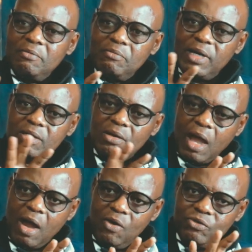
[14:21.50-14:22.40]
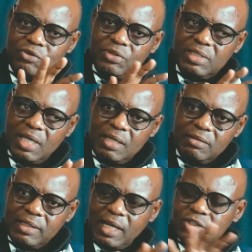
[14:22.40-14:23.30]
but how would you
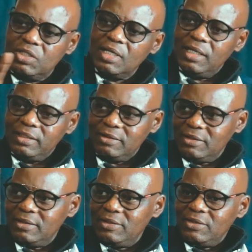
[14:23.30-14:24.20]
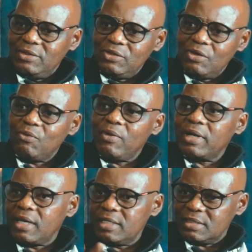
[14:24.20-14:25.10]
say nationally your
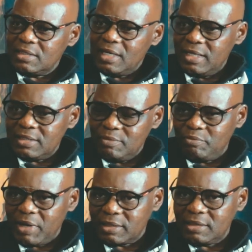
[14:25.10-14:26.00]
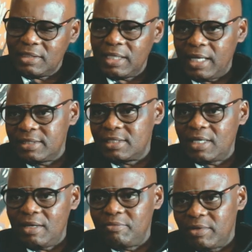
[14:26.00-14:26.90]
work has impacted the
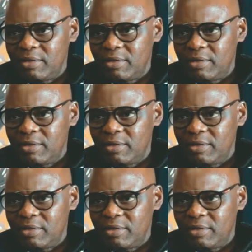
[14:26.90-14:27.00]
landscape?